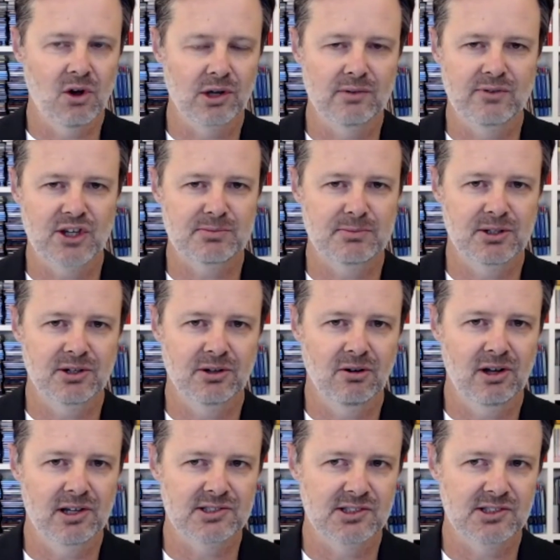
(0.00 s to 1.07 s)
long investment
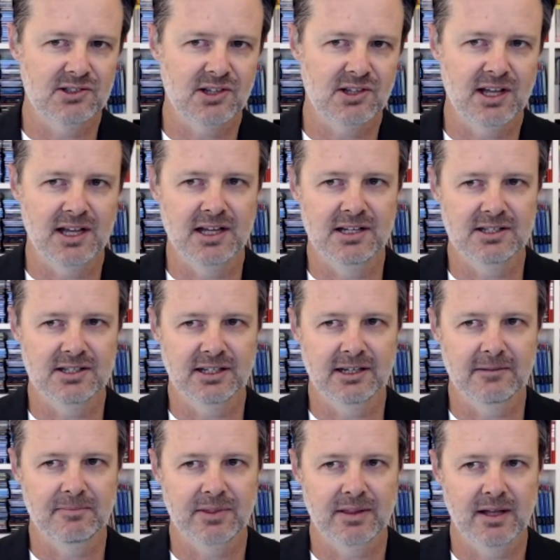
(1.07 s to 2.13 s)
horizons, and
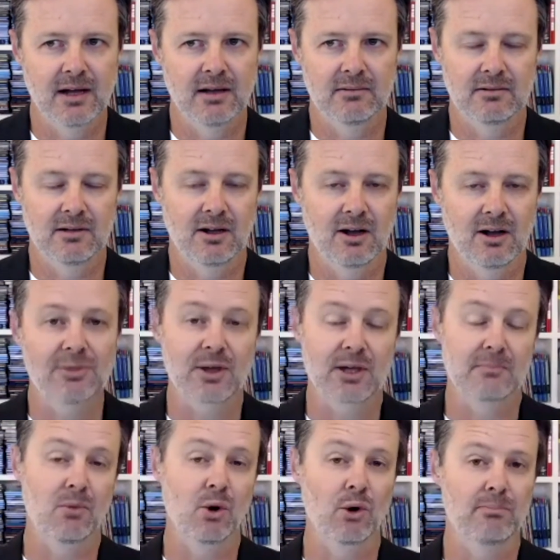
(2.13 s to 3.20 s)
uh, I
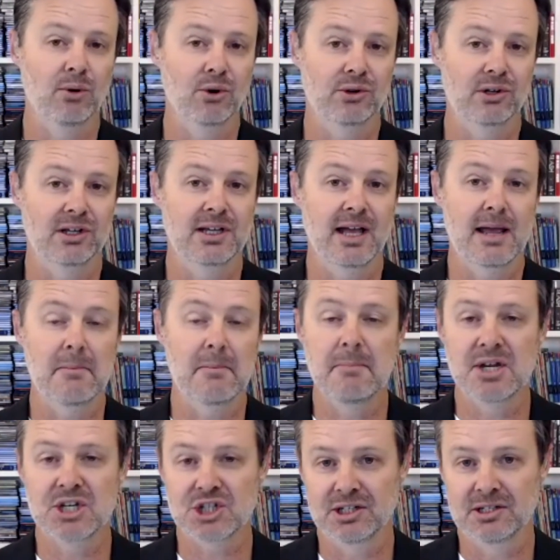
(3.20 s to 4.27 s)
think more importantly, a
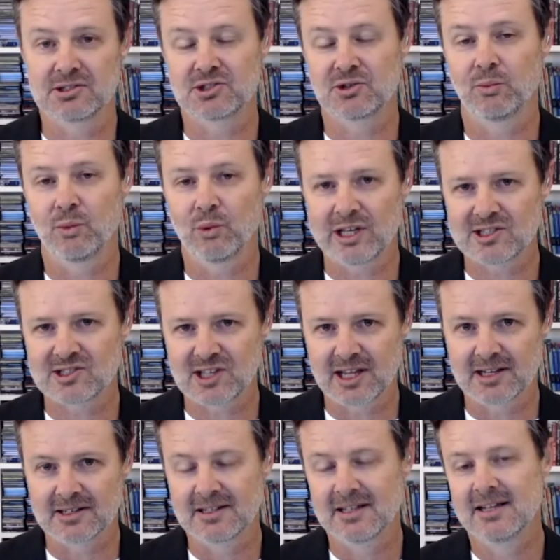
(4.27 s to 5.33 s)
mission to
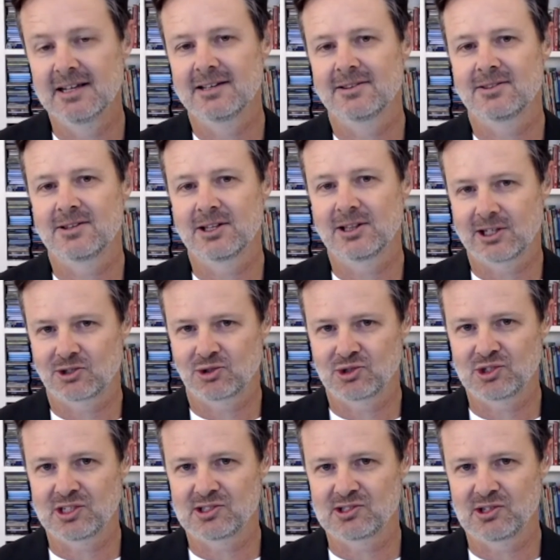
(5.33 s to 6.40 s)
reset the
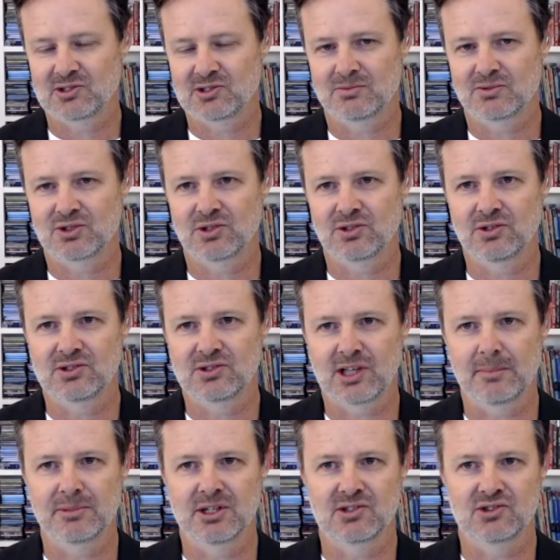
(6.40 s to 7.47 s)
electricity system to
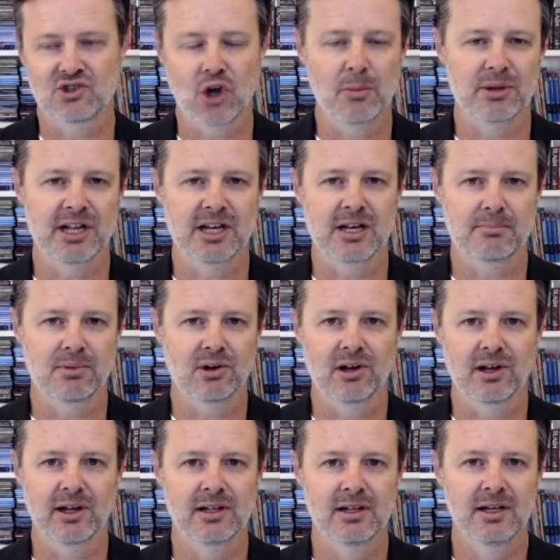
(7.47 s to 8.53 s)
something that's dominated
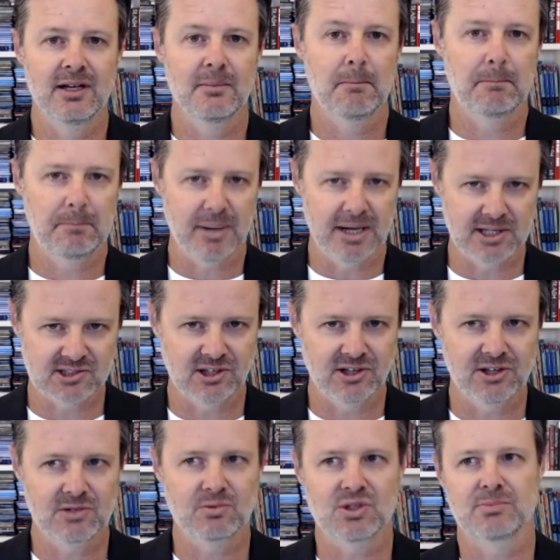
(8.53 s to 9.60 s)
by
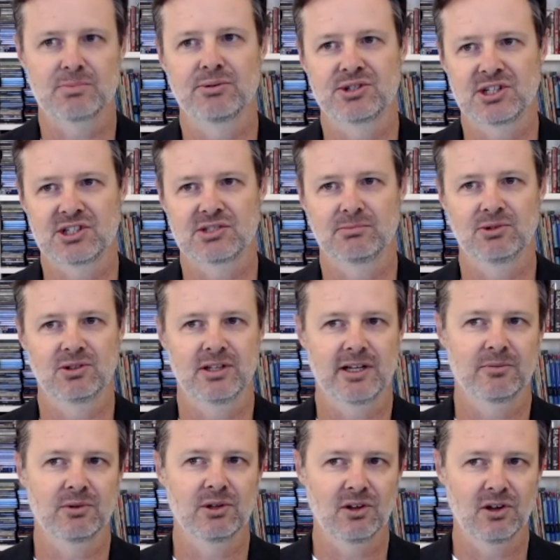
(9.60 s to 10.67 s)
baseload, which is predictable
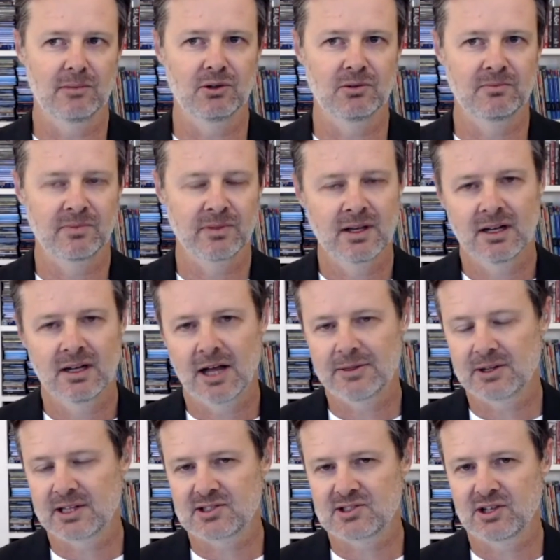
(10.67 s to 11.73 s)
and reliable. I
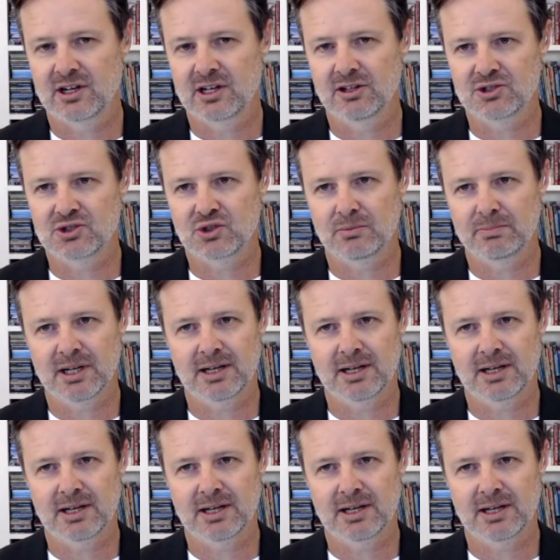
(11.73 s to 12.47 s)
think that's the only logical